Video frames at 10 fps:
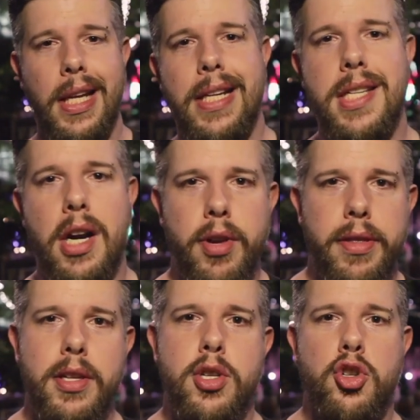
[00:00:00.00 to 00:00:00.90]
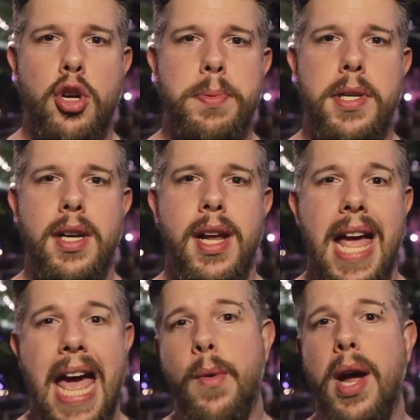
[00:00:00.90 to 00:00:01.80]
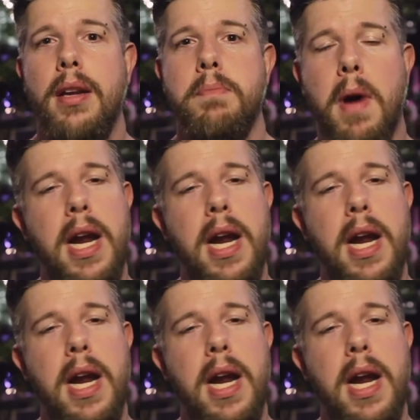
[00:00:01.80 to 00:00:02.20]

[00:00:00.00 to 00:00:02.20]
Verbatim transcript: Links are in the description. Anyway,